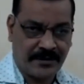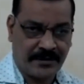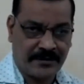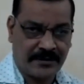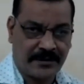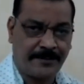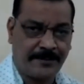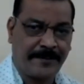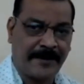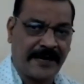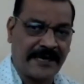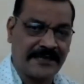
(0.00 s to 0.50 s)

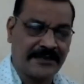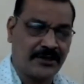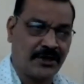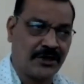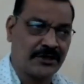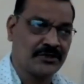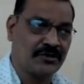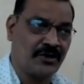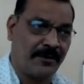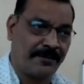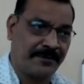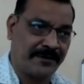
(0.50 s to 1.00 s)
the Python
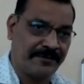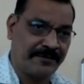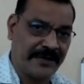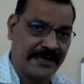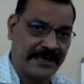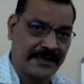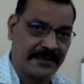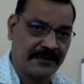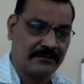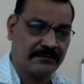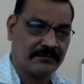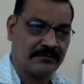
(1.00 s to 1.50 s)

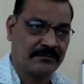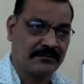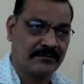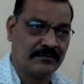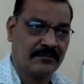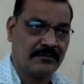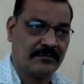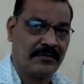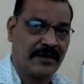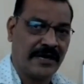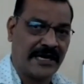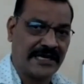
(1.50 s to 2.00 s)
software
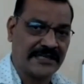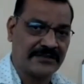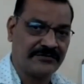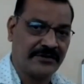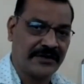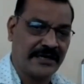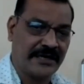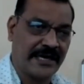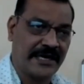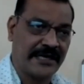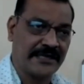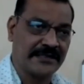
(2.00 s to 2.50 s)
as
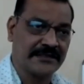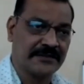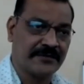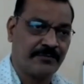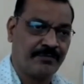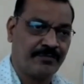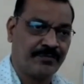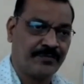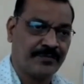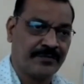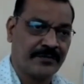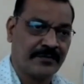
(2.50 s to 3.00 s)
well as
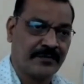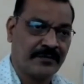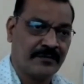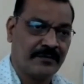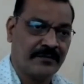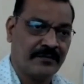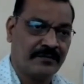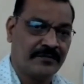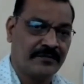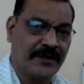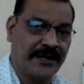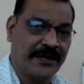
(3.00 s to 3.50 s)

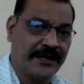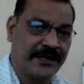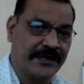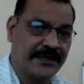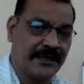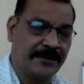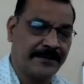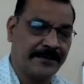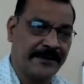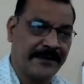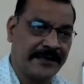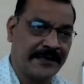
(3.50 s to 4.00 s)
the
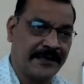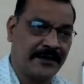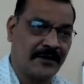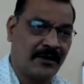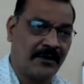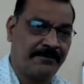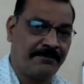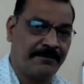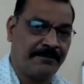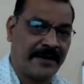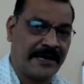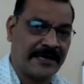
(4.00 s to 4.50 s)
interpreter
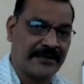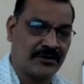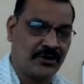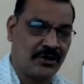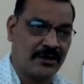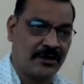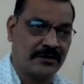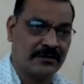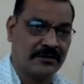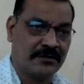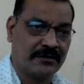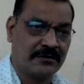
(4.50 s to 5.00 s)
of
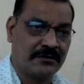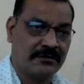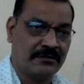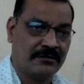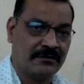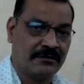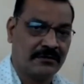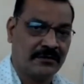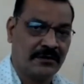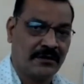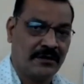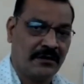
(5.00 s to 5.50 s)
Python,
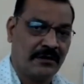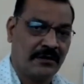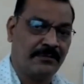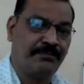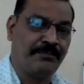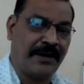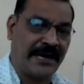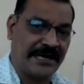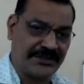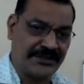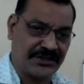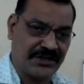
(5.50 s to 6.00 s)
the
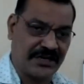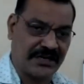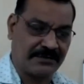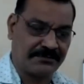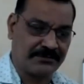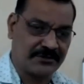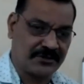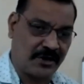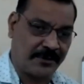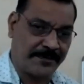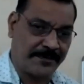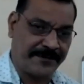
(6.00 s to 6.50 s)
PyCharm
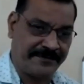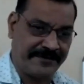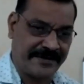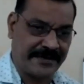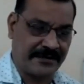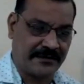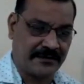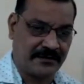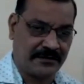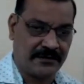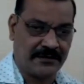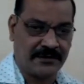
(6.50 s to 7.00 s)
software
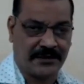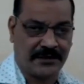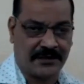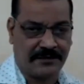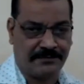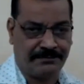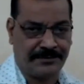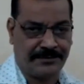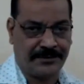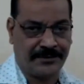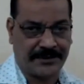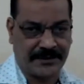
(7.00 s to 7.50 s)
in the
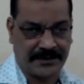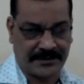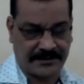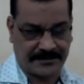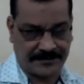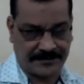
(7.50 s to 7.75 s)
computer.